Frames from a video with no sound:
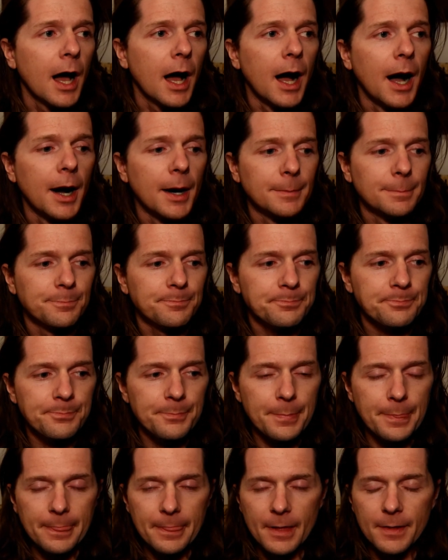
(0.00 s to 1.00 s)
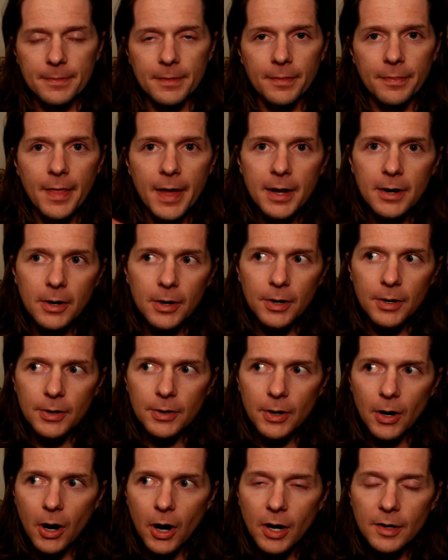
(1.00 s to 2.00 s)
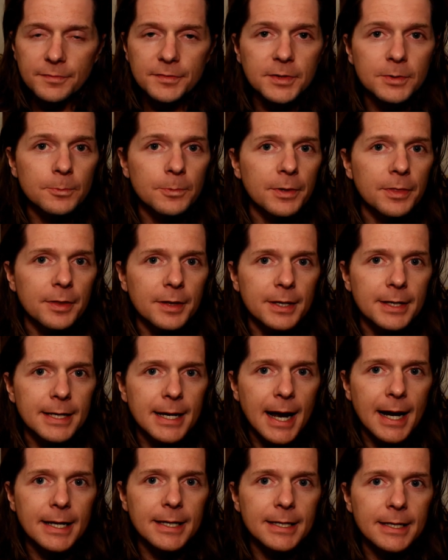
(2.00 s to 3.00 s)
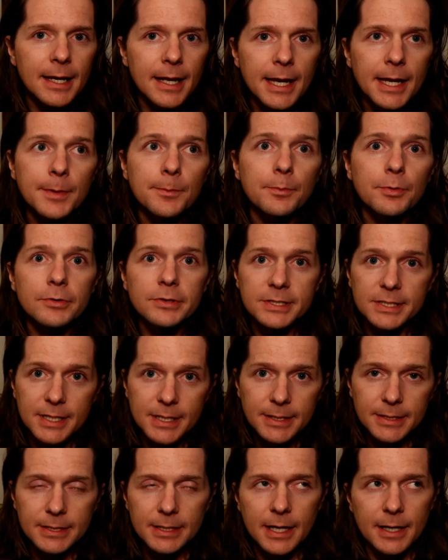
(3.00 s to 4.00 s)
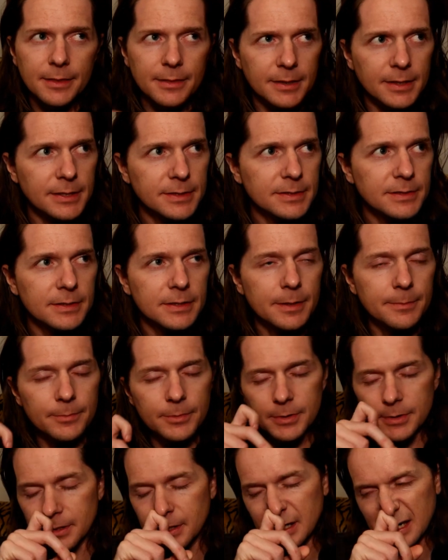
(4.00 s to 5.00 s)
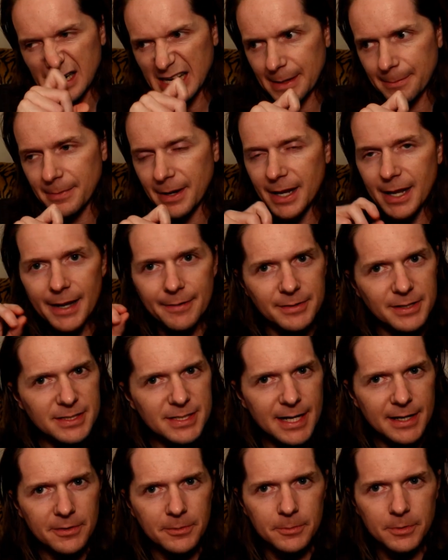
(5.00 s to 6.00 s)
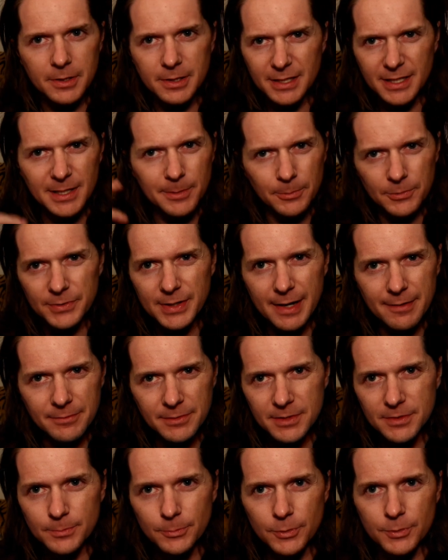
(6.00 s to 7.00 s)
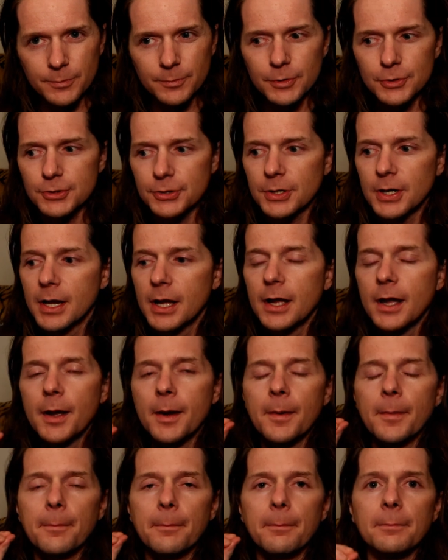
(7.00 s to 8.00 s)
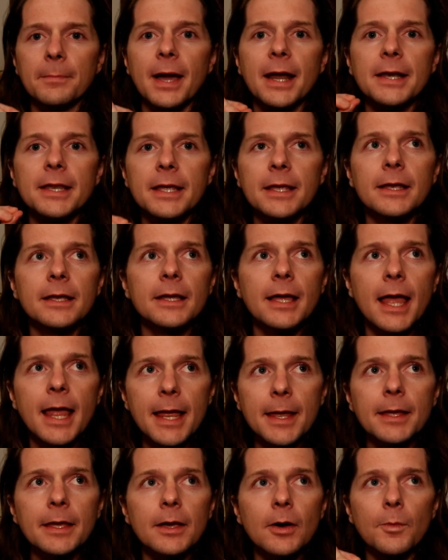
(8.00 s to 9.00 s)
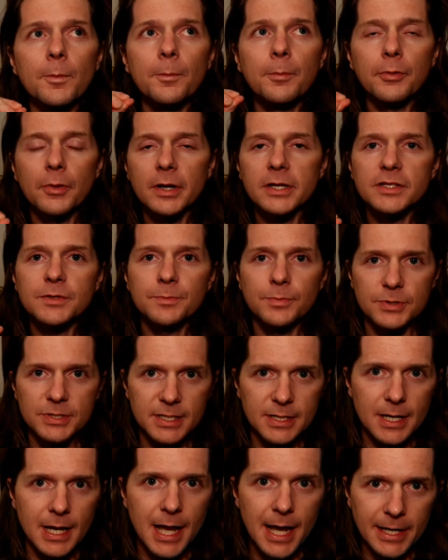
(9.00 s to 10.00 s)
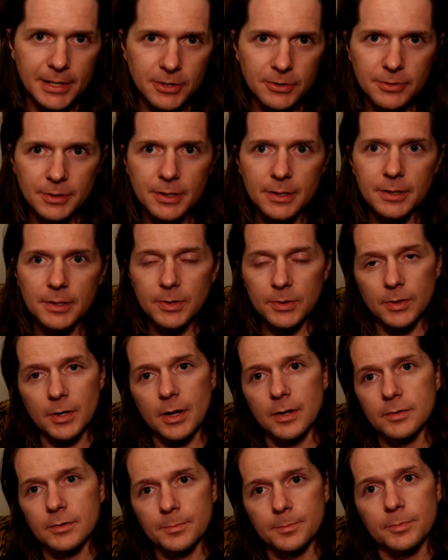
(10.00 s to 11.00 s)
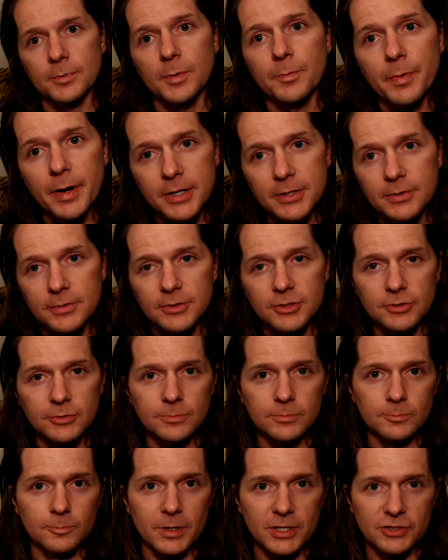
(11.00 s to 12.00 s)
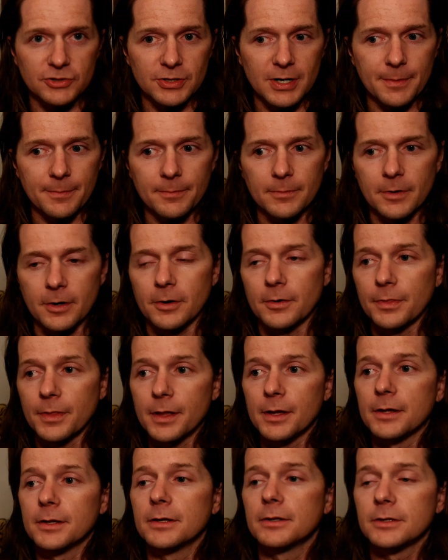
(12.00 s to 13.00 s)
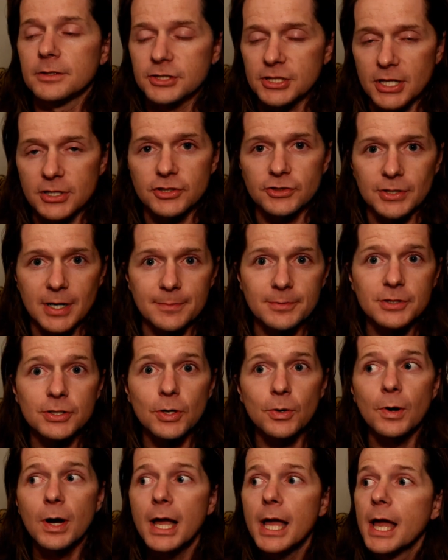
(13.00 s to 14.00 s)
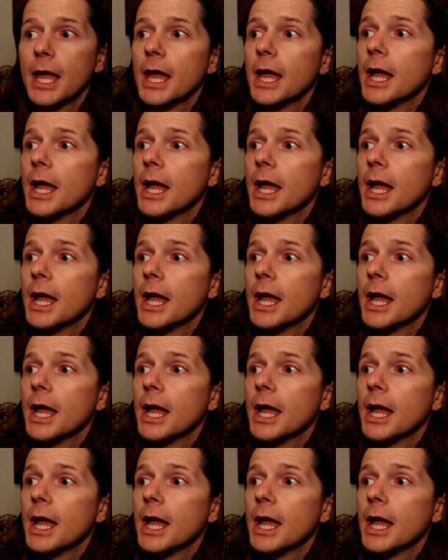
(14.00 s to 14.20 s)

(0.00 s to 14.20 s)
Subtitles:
that they are often within 98%, I think is the number. I might have it exactly wrong. Again, we'll dive into this more in the future. 98+% accurate compared to the breast strap or the chest strap. So